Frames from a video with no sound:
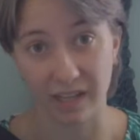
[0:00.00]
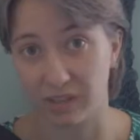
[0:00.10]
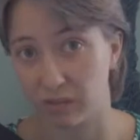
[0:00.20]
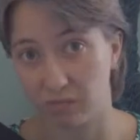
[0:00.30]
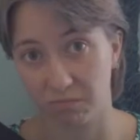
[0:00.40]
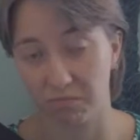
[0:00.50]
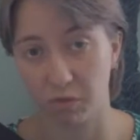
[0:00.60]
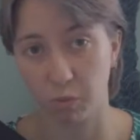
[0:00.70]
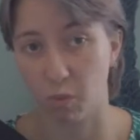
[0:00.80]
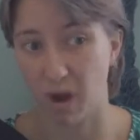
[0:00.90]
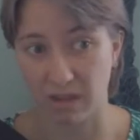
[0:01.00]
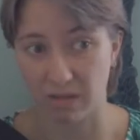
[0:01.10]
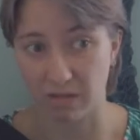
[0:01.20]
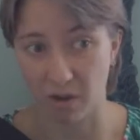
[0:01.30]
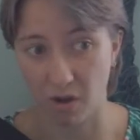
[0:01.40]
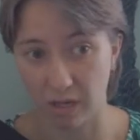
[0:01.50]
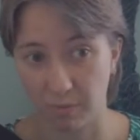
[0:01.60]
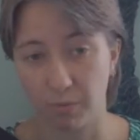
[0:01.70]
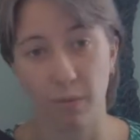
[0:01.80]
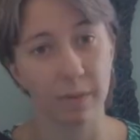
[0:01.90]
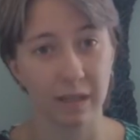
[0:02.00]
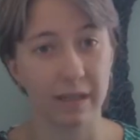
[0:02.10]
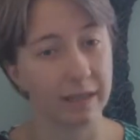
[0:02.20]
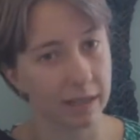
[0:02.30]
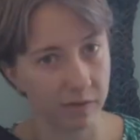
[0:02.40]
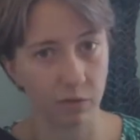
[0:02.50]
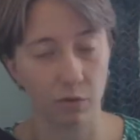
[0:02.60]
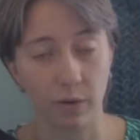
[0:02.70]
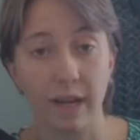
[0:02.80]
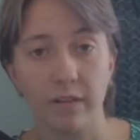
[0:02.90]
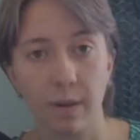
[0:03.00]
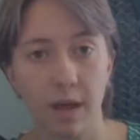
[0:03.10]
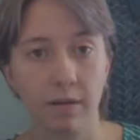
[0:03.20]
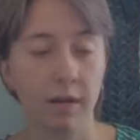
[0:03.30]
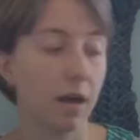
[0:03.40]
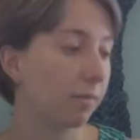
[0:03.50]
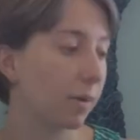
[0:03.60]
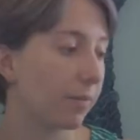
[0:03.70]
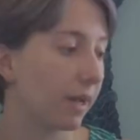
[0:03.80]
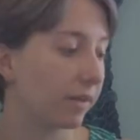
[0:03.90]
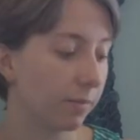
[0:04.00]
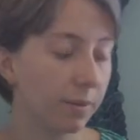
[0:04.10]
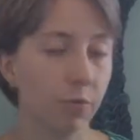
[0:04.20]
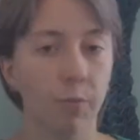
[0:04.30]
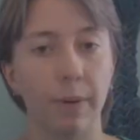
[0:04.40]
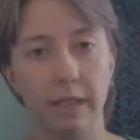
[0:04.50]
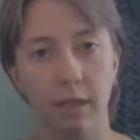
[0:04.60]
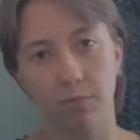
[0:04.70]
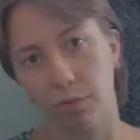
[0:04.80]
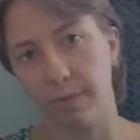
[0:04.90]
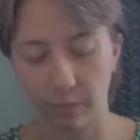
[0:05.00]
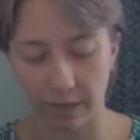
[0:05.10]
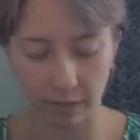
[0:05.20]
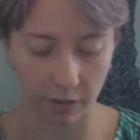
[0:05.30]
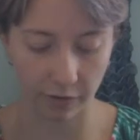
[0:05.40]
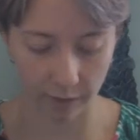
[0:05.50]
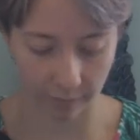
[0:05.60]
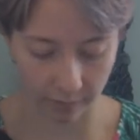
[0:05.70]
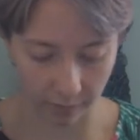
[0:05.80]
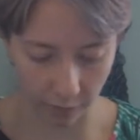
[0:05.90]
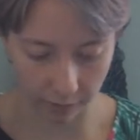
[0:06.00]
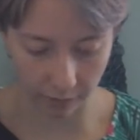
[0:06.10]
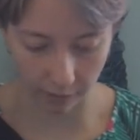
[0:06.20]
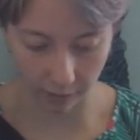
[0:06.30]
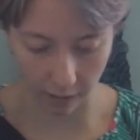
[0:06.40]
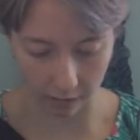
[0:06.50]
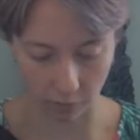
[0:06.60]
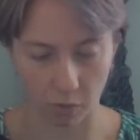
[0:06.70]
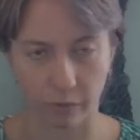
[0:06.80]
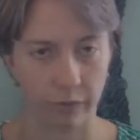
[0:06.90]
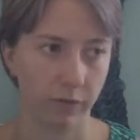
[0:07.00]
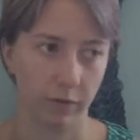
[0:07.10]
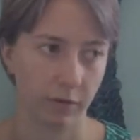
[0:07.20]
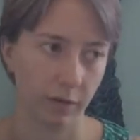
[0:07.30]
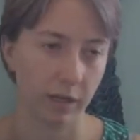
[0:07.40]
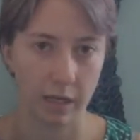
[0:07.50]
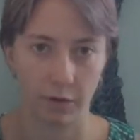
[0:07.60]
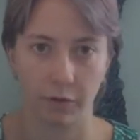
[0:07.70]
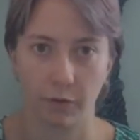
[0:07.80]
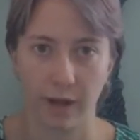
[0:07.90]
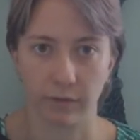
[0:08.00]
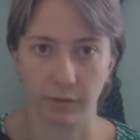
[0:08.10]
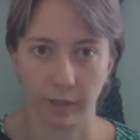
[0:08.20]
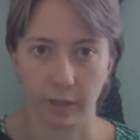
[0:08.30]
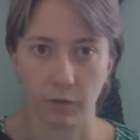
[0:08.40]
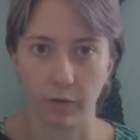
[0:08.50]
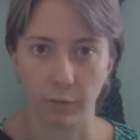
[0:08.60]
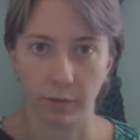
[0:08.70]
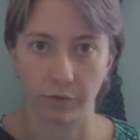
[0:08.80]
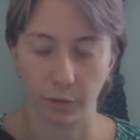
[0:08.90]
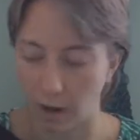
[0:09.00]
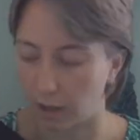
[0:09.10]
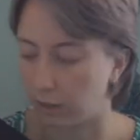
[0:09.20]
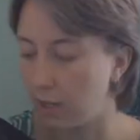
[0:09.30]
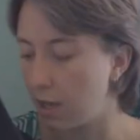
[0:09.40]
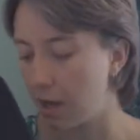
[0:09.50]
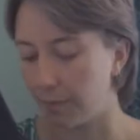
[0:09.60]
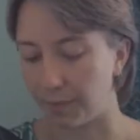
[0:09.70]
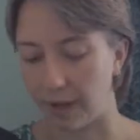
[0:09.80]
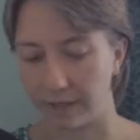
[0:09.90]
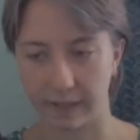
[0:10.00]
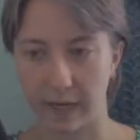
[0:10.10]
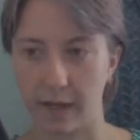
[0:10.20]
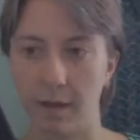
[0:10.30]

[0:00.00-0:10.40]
least 20, 30, probably, like, that's not a crazy amount compared to some people, but probably 20, 30 swims over the course of a year or so. I haven't really used this one for a while, but